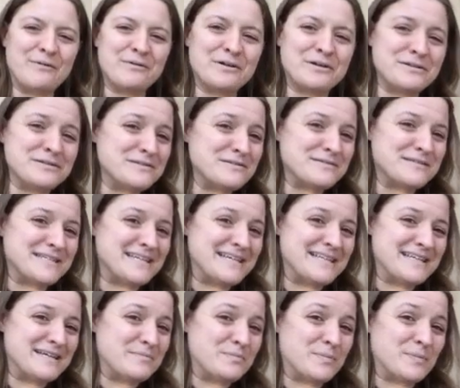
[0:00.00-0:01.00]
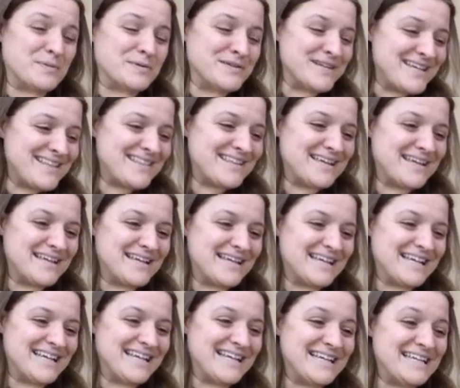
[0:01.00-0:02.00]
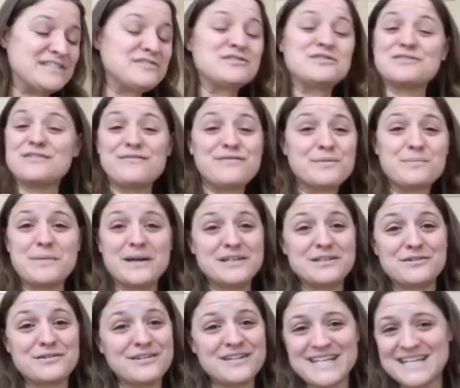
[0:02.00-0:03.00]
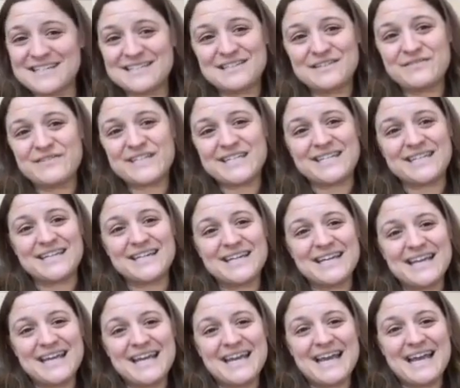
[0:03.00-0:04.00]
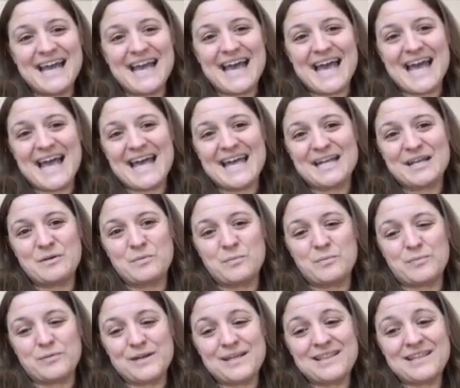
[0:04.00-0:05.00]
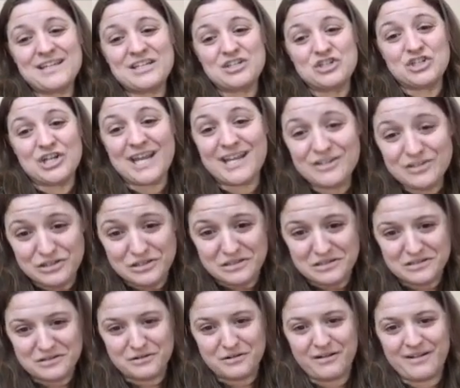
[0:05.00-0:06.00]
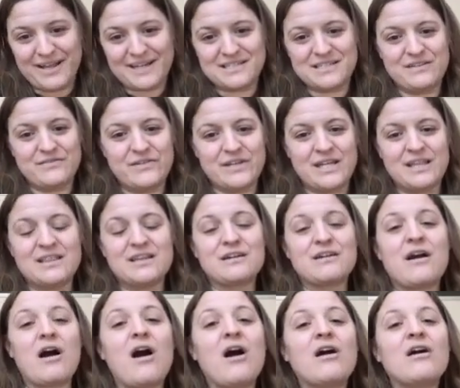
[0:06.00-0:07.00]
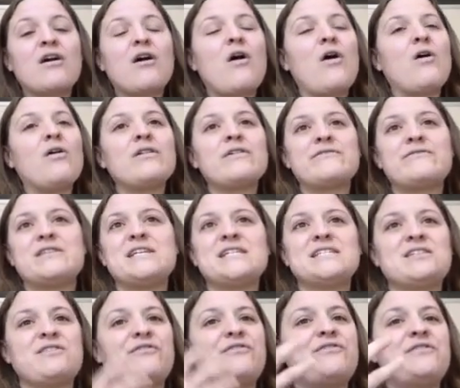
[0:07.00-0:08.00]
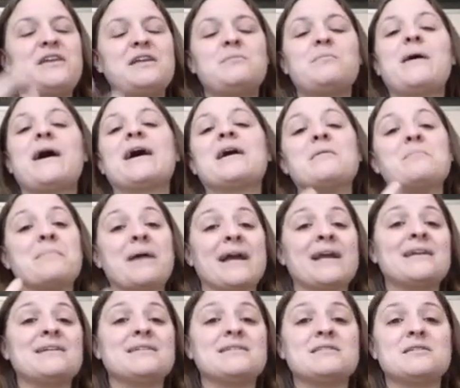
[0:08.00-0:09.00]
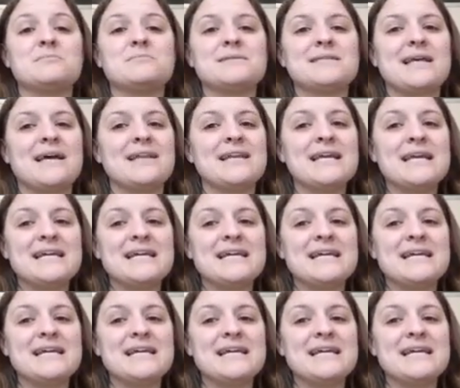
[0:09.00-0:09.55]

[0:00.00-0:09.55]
would also say that breathing is driven by neural activity. And breathing changes neural activity. There are all of these feedback mechanisms that